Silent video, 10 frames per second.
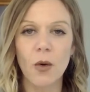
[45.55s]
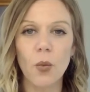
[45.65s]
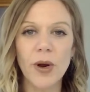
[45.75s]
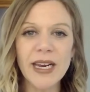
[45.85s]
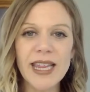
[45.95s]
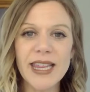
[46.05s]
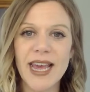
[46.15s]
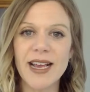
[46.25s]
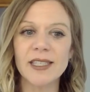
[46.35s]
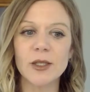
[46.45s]
One of the
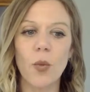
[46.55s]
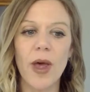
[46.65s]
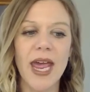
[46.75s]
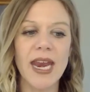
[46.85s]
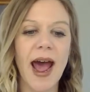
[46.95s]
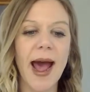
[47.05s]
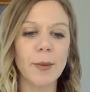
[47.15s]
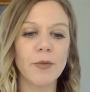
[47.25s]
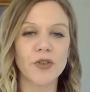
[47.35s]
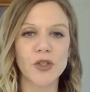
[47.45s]
things when
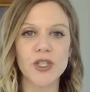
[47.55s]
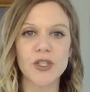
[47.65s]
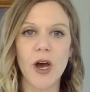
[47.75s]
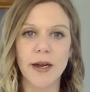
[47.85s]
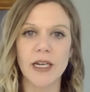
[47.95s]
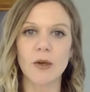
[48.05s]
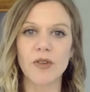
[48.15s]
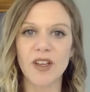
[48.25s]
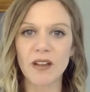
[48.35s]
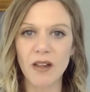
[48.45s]
I'm first talking
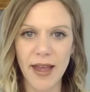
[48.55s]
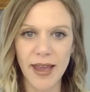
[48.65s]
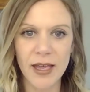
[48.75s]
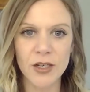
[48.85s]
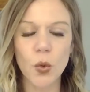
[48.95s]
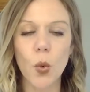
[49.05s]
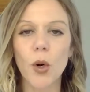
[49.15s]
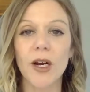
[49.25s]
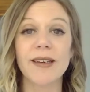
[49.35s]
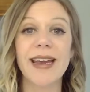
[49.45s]
with a client,
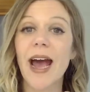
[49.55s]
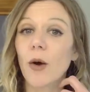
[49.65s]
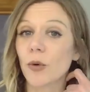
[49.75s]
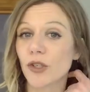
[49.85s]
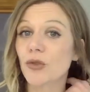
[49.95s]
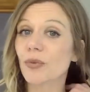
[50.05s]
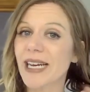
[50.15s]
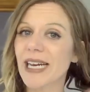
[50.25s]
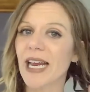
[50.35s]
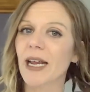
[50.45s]
or now we're
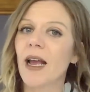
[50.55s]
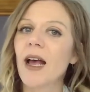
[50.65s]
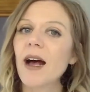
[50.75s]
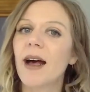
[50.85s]
training